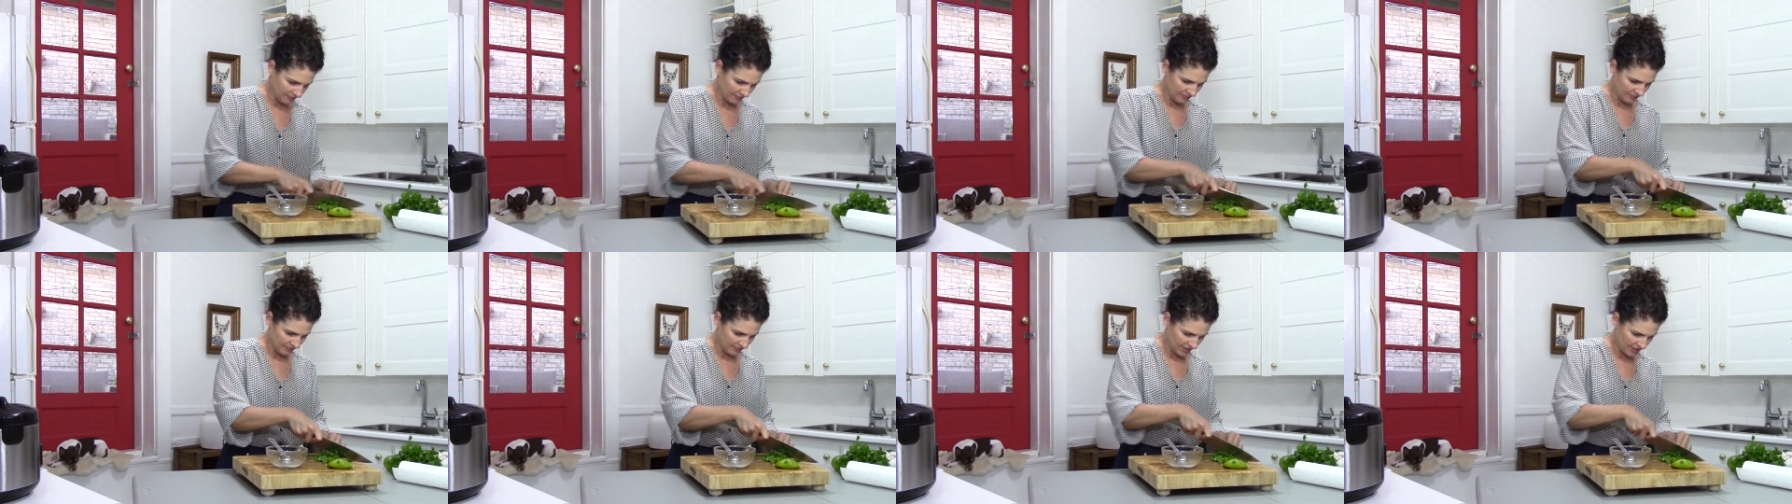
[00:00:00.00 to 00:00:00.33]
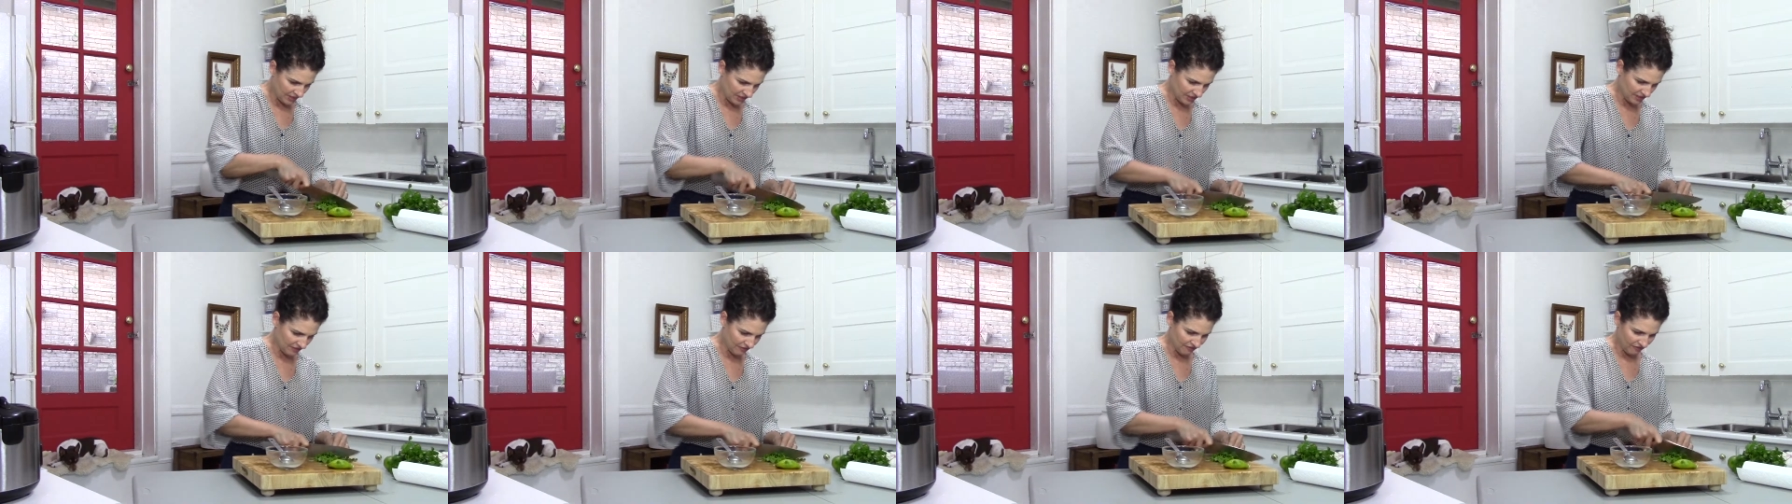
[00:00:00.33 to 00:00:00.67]

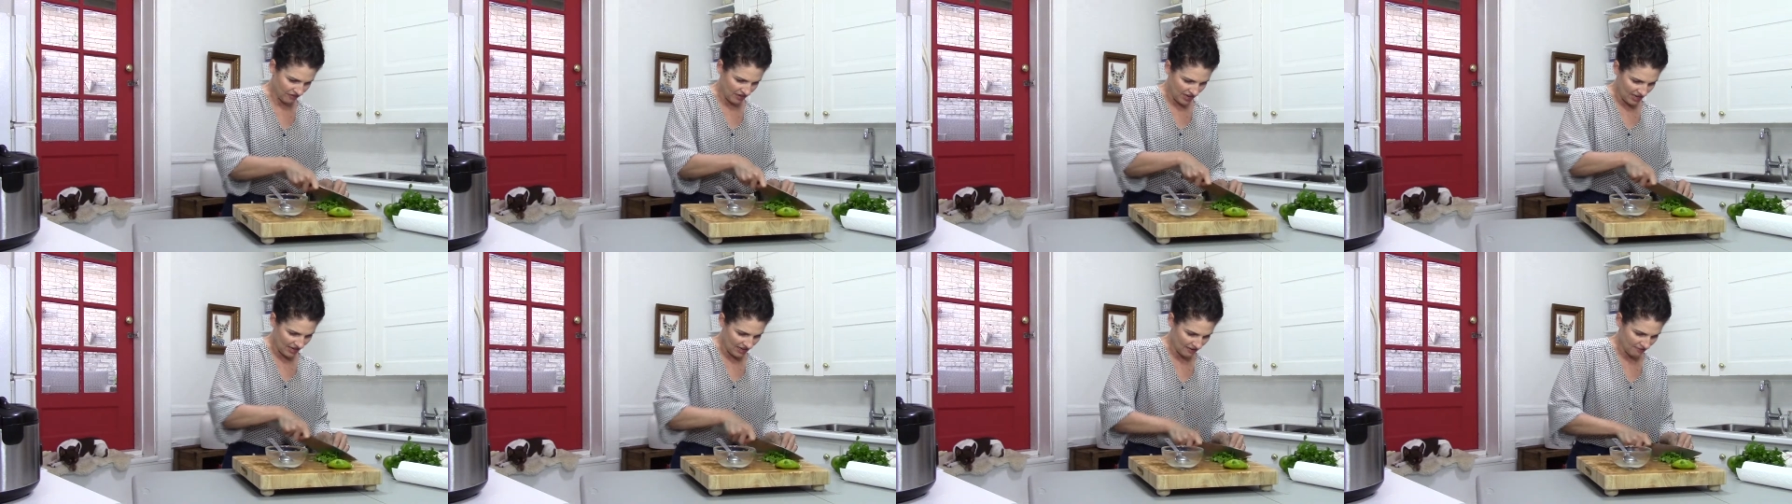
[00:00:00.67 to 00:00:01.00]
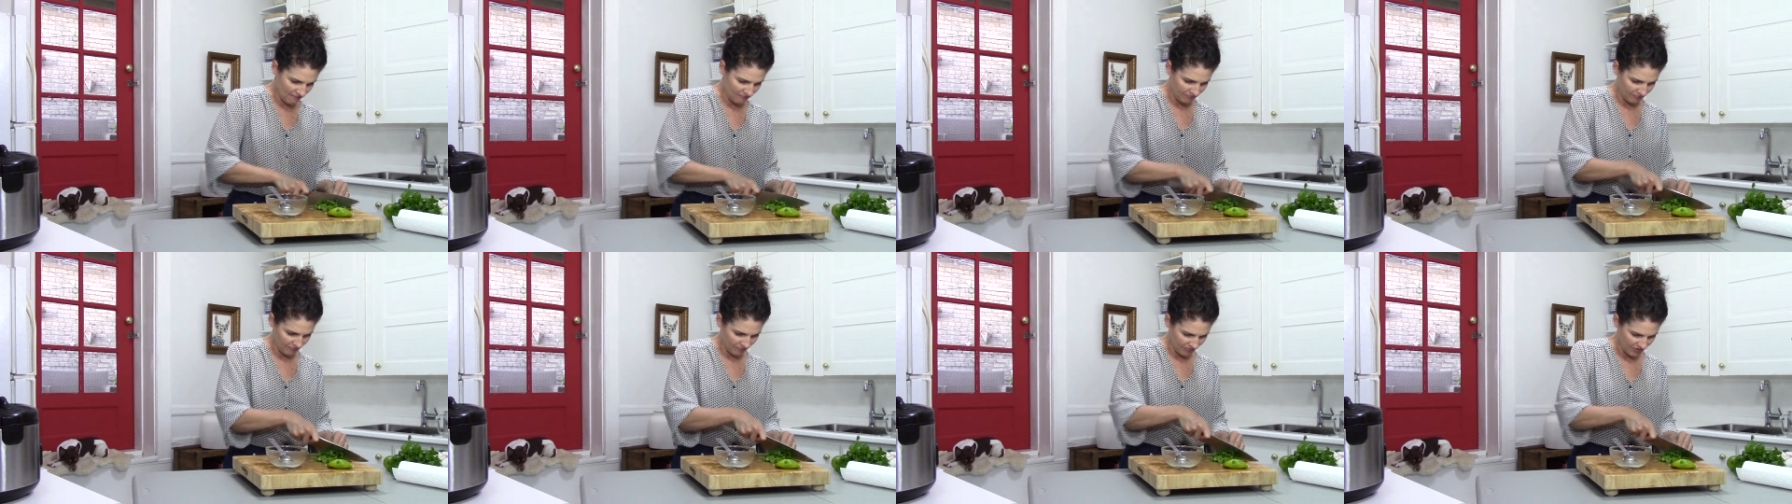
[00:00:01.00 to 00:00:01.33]
into fine,
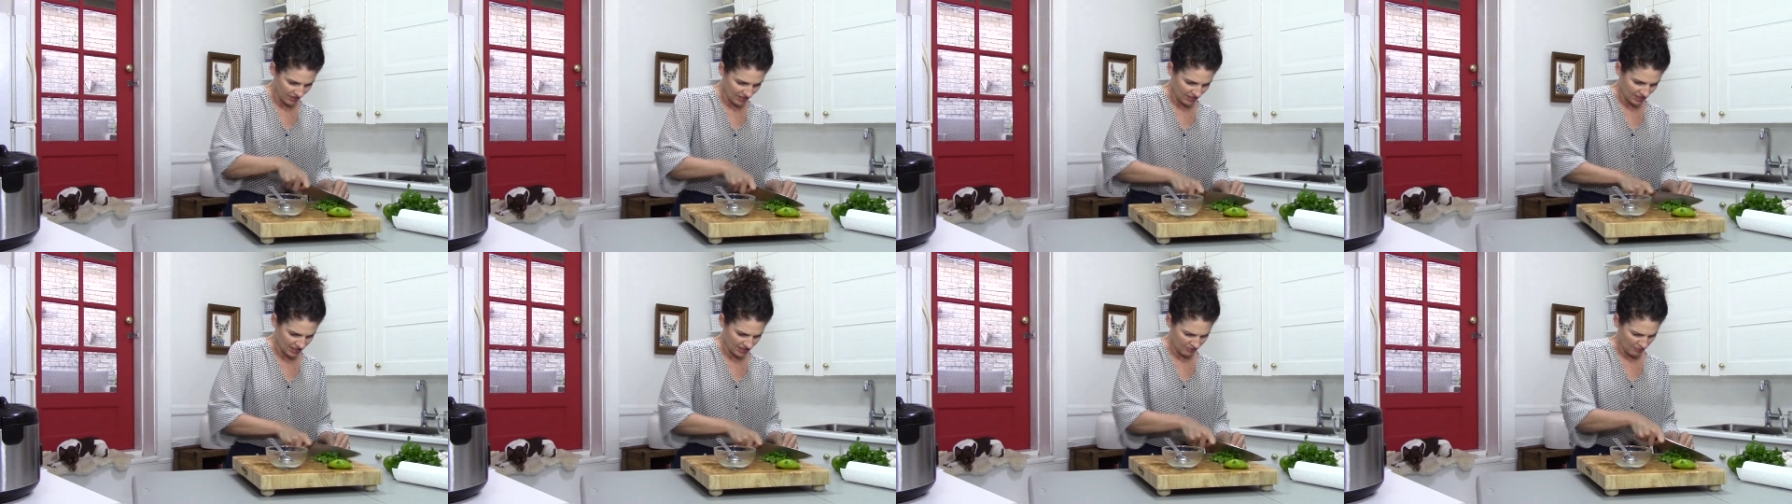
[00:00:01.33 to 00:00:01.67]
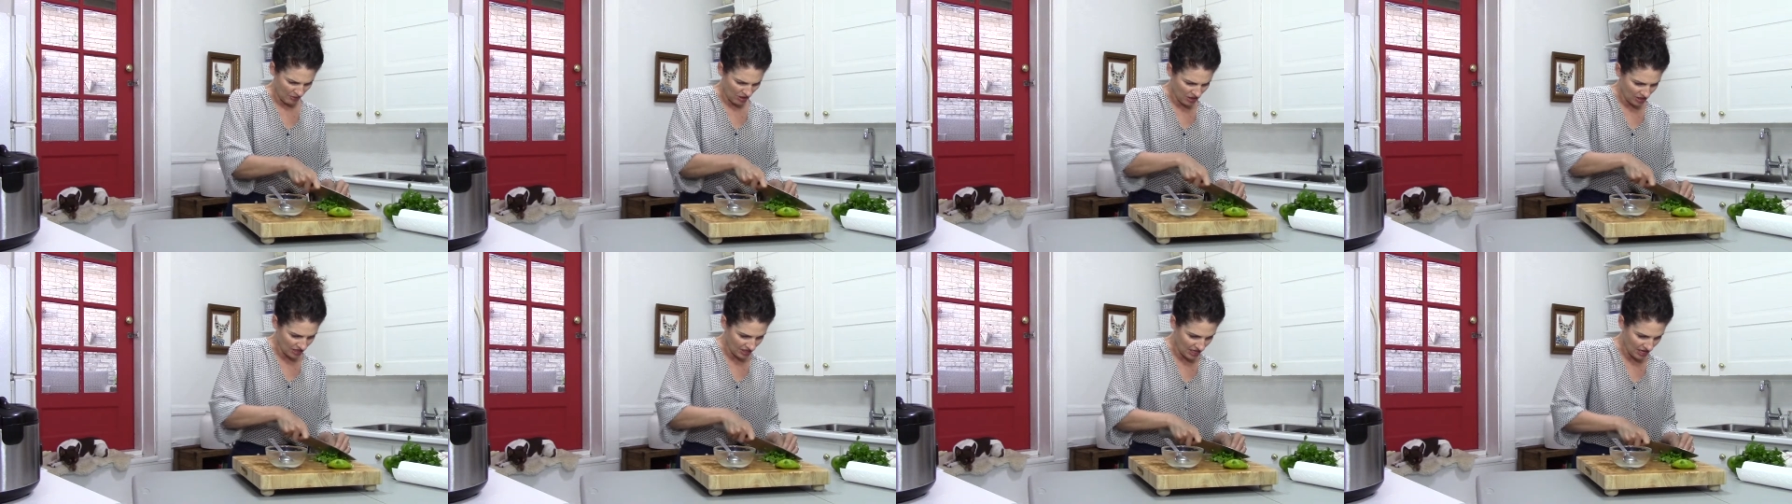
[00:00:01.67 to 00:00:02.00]

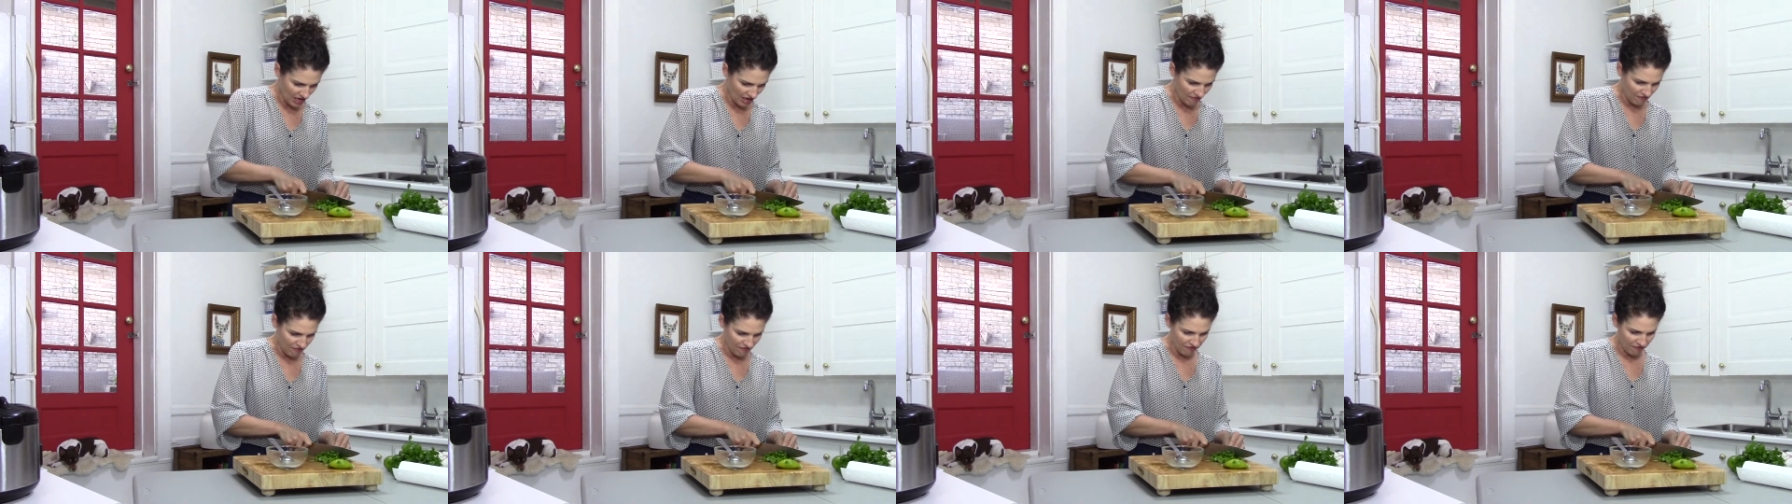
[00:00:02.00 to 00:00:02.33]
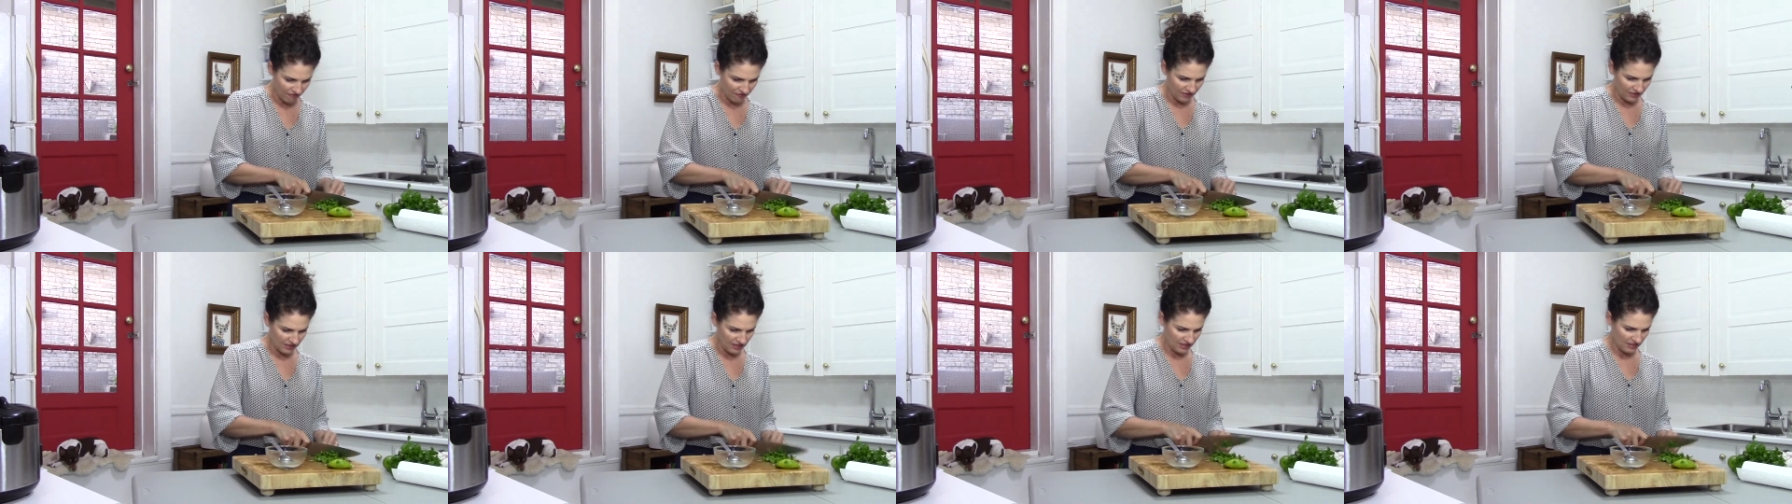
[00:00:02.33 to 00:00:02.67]
small enough